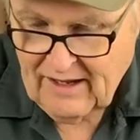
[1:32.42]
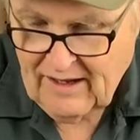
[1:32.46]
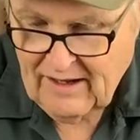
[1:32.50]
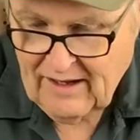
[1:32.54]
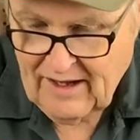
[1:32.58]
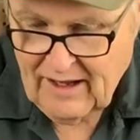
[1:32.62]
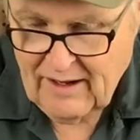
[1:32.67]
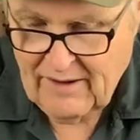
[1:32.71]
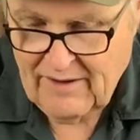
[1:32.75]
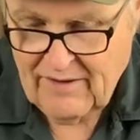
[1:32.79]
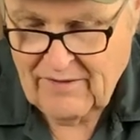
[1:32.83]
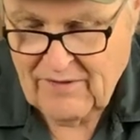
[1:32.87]

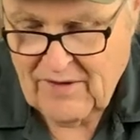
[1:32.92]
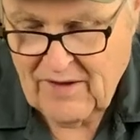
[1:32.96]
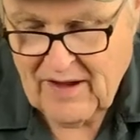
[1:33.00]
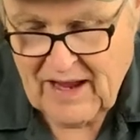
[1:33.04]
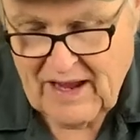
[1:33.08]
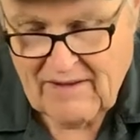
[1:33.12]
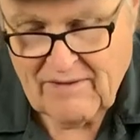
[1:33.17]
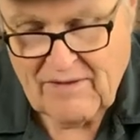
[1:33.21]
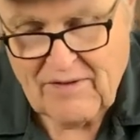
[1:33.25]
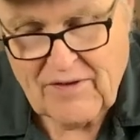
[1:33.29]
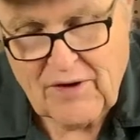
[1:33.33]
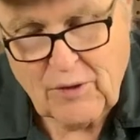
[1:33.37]
and if you,
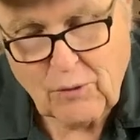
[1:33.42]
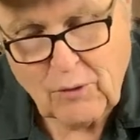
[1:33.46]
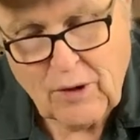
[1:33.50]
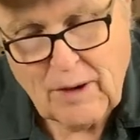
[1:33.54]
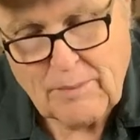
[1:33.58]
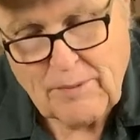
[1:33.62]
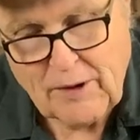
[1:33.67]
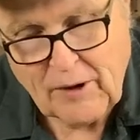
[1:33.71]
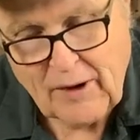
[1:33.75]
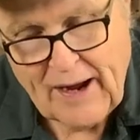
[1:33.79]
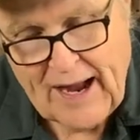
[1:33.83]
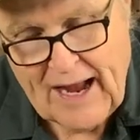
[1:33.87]
even if you
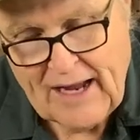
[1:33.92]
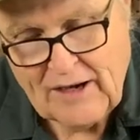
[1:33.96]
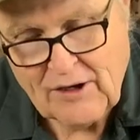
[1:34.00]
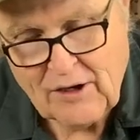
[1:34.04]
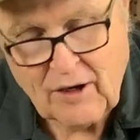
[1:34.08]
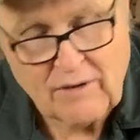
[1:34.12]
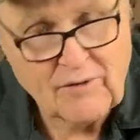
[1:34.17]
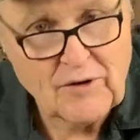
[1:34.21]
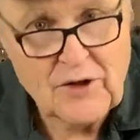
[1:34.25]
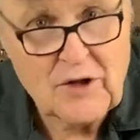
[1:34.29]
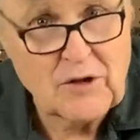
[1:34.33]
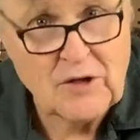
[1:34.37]
rub your hand
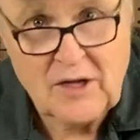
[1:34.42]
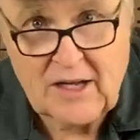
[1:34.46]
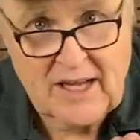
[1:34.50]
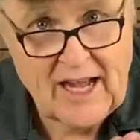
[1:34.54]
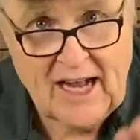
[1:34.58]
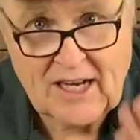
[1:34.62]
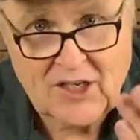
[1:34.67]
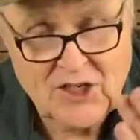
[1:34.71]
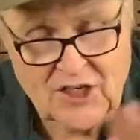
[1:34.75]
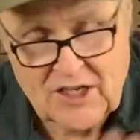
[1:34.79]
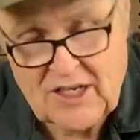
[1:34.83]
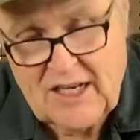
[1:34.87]
over, you can
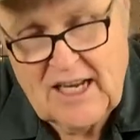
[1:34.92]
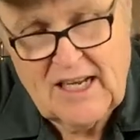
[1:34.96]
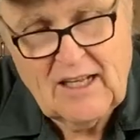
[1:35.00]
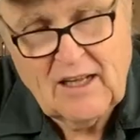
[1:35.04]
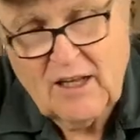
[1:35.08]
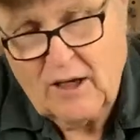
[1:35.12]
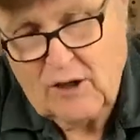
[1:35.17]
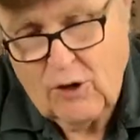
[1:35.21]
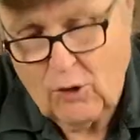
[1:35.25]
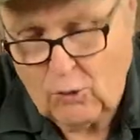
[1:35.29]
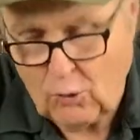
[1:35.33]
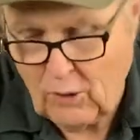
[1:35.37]
catch a
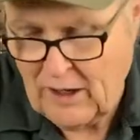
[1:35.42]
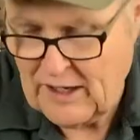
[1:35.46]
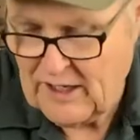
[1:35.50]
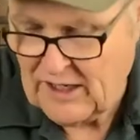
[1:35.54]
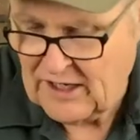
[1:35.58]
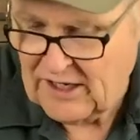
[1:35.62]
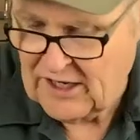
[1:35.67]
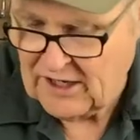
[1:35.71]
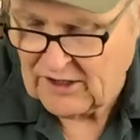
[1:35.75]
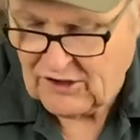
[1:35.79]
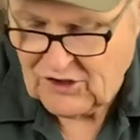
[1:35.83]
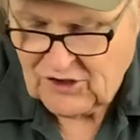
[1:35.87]
needle and go right
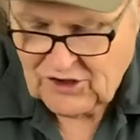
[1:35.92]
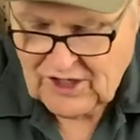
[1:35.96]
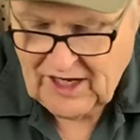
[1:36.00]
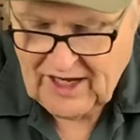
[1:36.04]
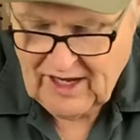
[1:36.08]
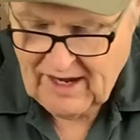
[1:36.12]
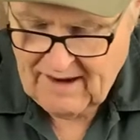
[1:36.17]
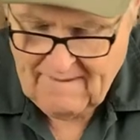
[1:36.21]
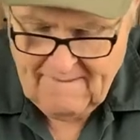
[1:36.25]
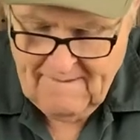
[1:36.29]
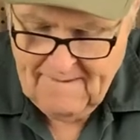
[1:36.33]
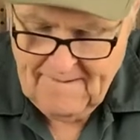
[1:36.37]
into your
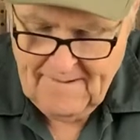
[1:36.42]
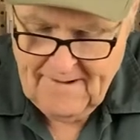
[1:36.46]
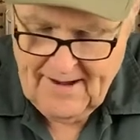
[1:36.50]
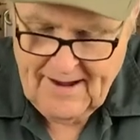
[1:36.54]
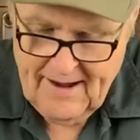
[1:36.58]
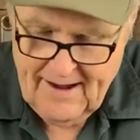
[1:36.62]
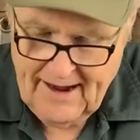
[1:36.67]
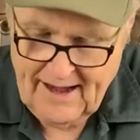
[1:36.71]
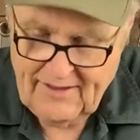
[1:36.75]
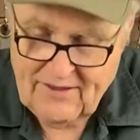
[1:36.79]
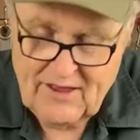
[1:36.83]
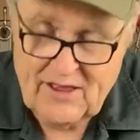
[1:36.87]
skin.
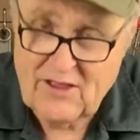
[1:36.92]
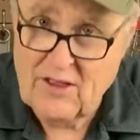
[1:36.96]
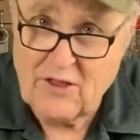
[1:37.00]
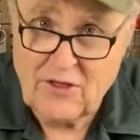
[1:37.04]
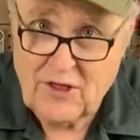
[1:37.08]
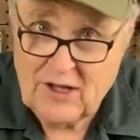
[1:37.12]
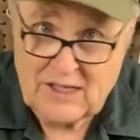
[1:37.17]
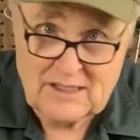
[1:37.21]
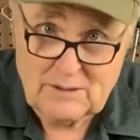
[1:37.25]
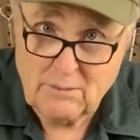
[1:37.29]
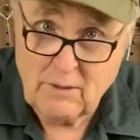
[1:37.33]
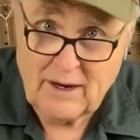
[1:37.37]
And then the
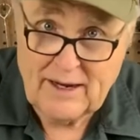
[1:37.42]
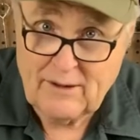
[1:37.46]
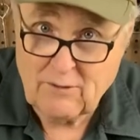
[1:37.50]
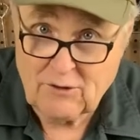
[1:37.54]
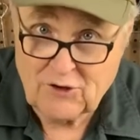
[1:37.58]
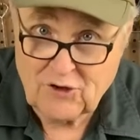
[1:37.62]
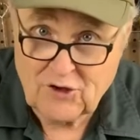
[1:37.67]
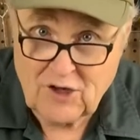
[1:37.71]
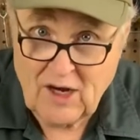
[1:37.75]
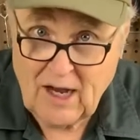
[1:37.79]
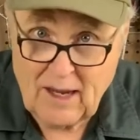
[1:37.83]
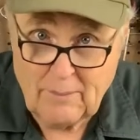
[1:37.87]
thing's
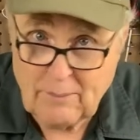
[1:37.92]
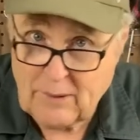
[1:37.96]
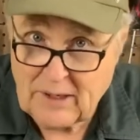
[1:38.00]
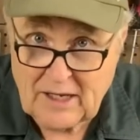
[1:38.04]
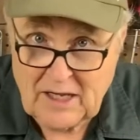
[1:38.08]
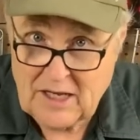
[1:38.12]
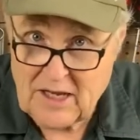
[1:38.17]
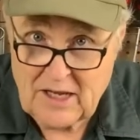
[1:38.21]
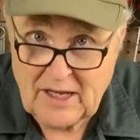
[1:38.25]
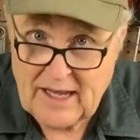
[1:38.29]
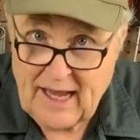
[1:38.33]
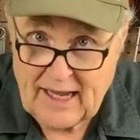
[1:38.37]
microscopic
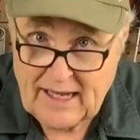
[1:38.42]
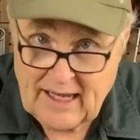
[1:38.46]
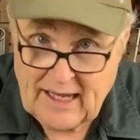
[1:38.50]
and you can't